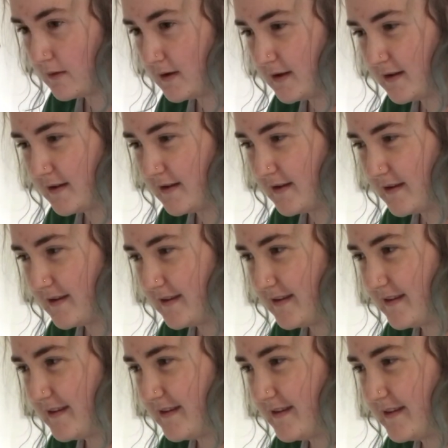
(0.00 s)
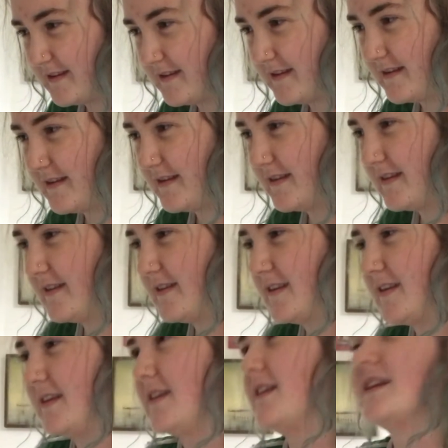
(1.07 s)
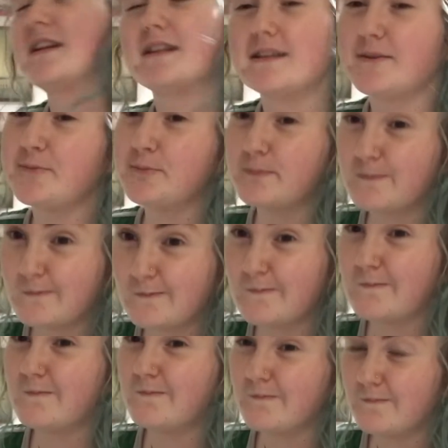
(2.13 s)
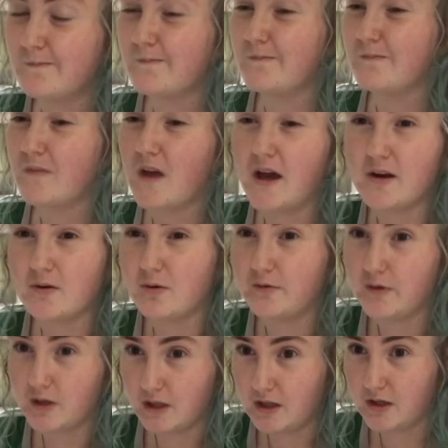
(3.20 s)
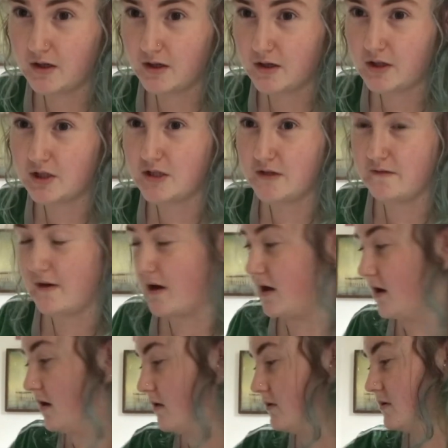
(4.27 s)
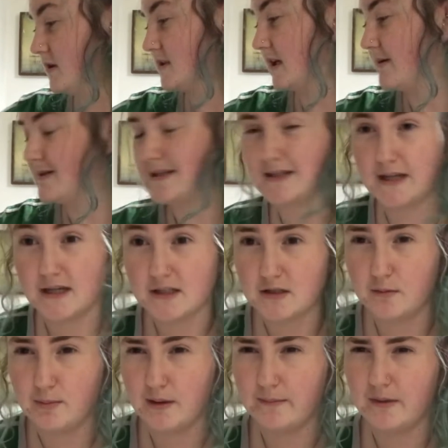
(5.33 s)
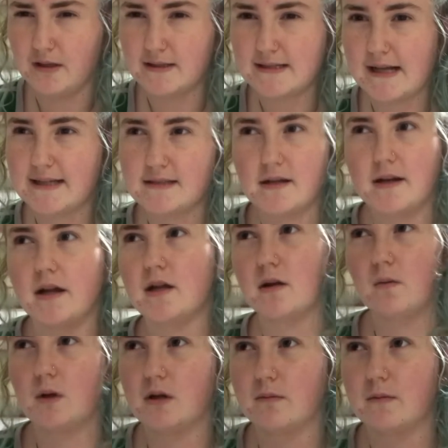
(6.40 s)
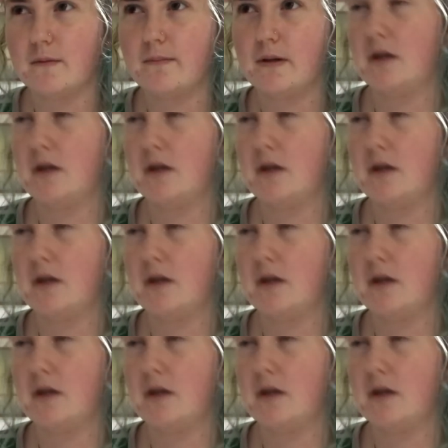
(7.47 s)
i thinking of your I don't know if you can hear her because she's very low because I was listening to subliminals last night. I didn't want them to be too